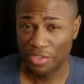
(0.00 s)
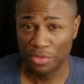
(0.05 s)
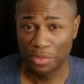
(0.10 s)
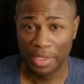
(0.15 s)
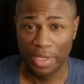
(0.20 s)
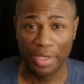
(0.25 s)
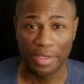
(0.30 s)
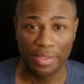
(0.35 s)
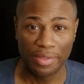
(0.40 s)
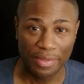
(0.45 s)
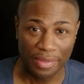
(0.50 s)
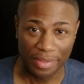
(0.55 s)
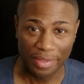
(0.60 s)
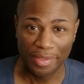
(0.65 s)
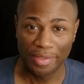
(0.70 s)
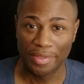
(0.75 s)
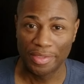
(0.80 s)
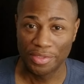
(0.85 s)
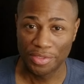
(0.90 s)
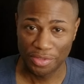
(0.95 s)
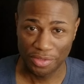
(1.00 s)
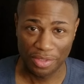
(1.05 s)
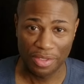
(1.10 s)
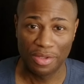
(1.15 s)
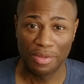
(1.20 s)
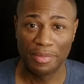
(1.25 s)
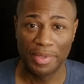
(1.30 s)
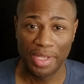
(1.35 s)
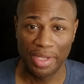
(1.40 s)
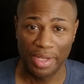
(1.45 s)
or anything. This is
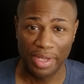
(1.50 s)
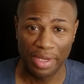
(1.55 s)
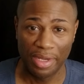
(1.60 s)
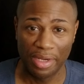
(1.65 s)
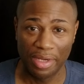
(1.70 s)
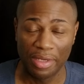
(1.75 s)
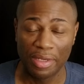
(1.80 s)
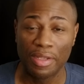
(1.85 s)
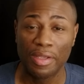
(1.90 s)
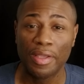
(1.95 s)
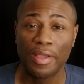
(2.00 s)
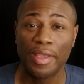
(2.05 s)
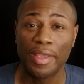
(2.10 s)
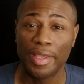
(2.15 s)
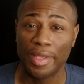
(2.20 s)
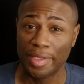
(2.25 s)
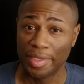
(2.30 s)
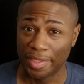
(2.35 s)
all my hair. And